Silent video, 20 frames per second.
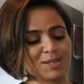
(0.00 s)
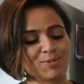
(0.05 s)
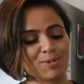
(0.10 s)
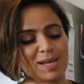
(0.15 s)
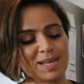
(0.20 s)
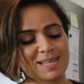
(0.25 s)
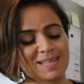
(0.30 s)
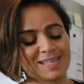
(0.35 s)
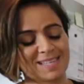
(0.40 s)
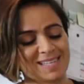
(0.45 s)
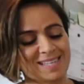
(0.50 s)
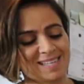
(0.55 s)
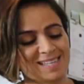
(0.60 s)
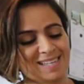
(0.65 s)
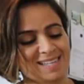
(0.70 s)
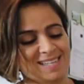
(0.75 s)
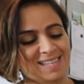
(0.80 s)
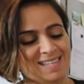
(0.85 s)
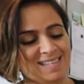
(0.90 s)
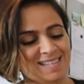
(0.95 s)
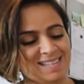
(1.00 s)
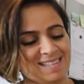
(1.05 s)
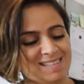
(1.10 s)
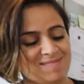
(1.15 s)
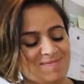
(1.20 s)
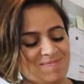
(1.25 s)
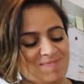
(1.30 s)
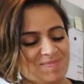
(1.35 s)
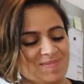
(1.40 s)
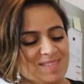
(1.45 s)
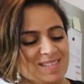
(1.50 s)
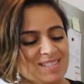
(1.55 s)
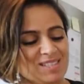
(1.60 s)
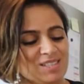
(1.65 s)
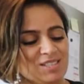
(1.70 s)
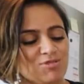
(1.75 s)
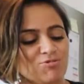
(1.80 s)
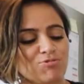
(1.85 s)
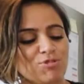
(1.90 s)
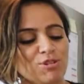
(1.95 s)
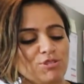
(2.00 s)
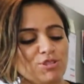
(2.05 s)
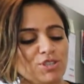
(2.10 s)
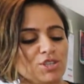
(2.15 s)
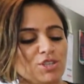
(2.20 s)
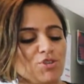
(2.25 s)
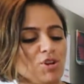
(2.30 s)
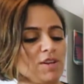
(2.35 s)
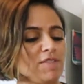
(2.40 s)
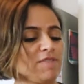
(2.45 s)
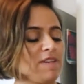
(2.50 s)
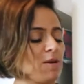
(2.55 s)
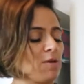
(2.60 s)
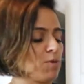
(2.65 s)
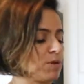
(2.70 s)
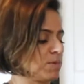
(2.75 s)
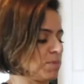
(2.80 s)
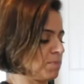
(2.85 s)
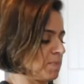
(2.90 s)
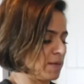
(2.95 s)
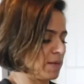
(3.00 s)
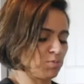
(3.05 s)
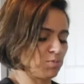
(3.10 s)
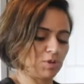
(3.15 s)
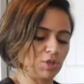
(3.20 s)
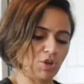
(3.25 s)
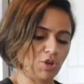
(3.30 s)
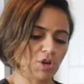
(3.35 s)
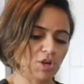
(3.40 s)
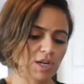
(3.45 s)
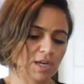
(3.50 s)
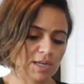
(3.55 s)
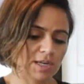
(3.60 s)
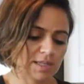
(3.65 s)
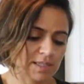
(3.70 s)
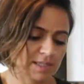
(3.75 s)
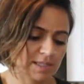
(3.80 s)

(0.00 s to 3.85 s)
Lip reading: the way. It's roasted cauliflower made with yogurt.